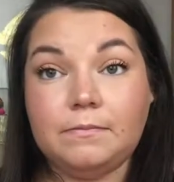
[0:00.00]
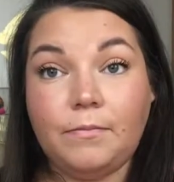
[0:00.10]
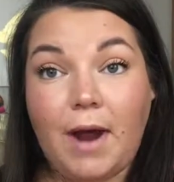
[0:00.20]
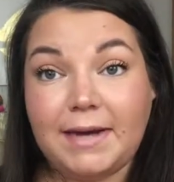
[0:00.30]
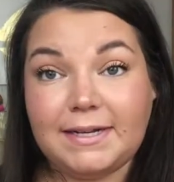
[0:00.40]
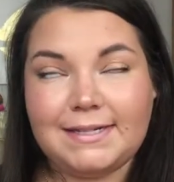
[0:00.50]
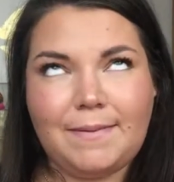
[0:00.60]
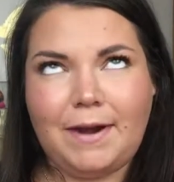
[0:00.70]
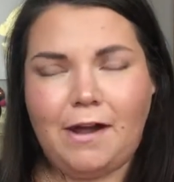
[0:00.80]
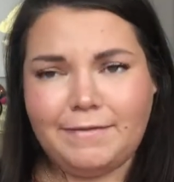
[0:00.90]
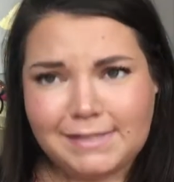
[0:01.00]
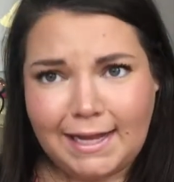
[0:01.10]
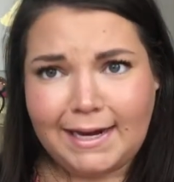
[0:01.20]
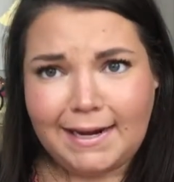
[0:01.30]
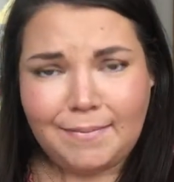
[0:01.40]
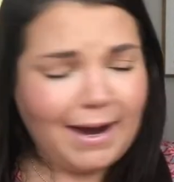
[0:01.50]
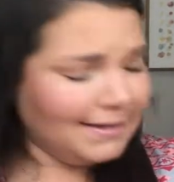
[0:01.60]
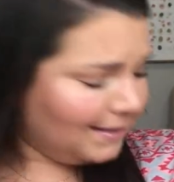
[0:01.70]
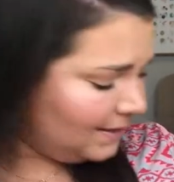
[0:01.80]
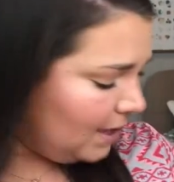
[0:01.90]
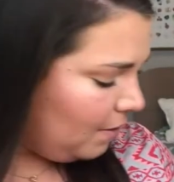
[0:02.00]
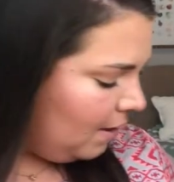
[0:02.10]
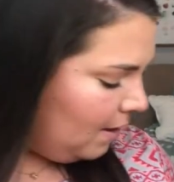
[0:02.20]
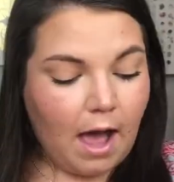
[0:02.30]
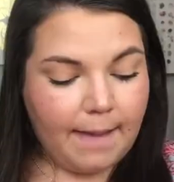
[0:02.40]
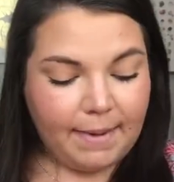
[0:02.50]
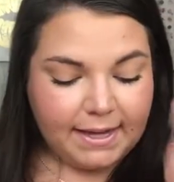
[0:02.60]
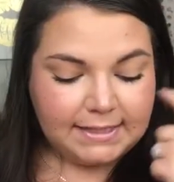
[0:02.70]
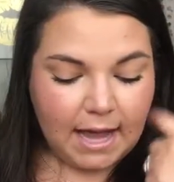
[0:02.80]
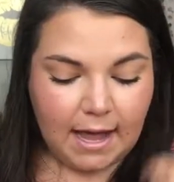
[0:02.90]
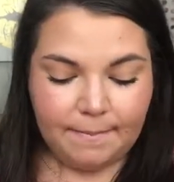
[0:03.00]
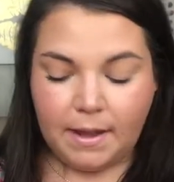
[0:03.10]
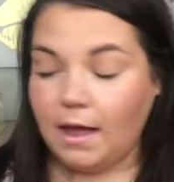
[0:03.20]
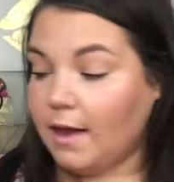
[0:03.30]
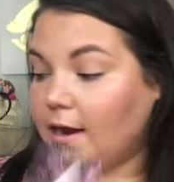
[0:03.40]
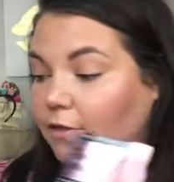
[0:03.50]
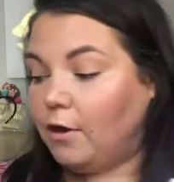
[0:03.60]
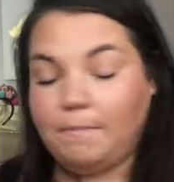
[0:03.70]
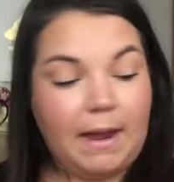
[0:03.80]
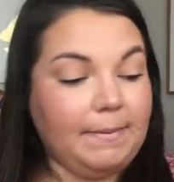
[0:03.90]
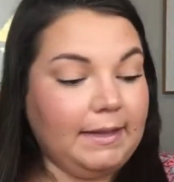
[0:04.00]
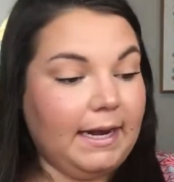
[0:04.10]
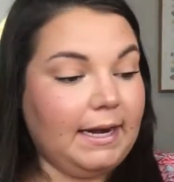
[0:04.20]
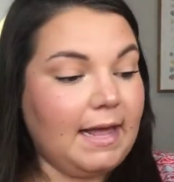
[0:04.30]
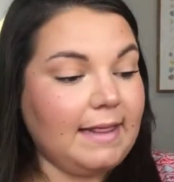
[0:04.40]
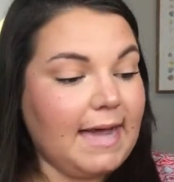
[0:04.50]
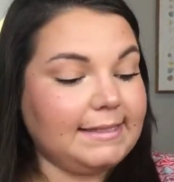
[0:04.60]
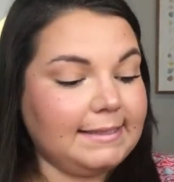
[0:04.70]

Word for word: practice. I mean, obviously I need practice. So I picked up another Maybelline Last